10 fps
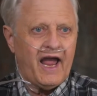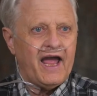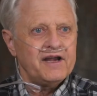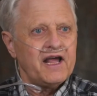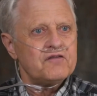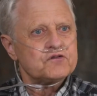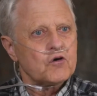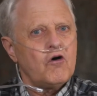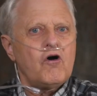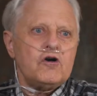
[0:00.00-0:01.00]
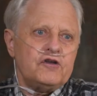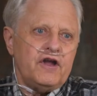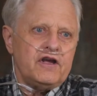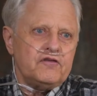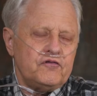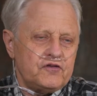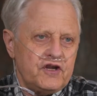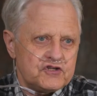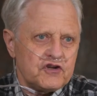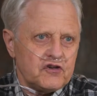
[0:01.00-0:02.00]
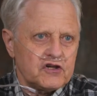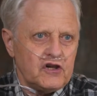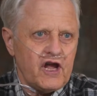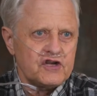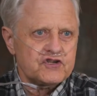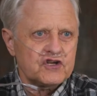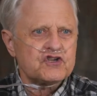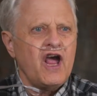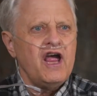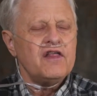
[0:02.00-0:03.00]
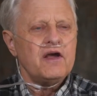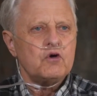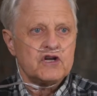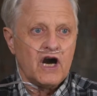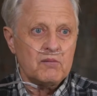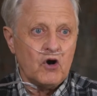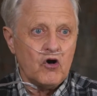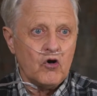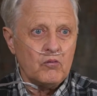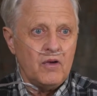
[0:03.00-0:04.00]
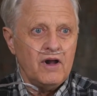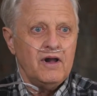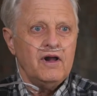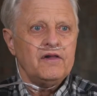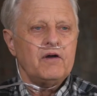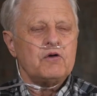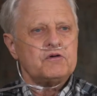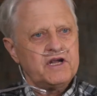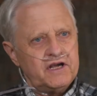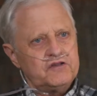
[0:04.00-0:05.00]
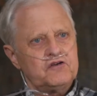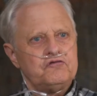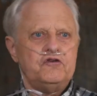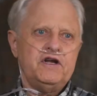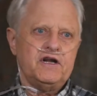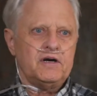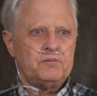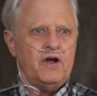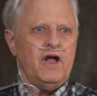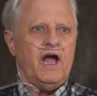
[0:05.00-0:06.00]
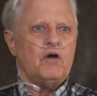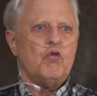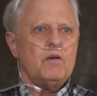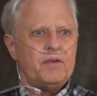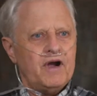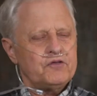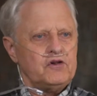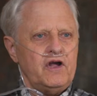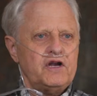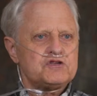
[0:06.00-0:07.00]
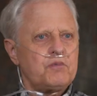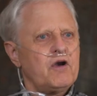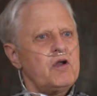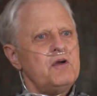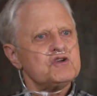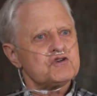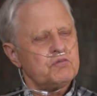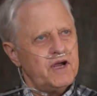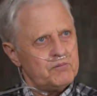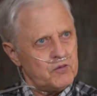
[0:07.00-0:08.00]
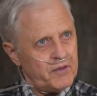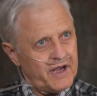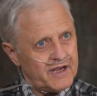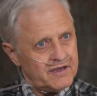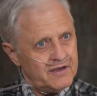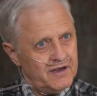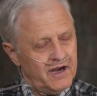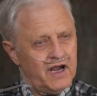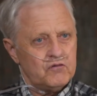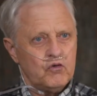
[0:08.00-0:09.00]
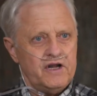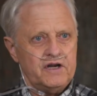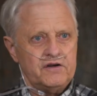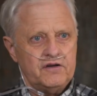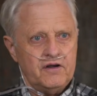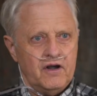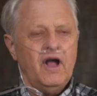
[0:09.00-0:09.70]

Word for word: And after a hard day of teaching the classics, they would come home, they would kick their feet up, and whip out the latest Perry Mason paperback and read it.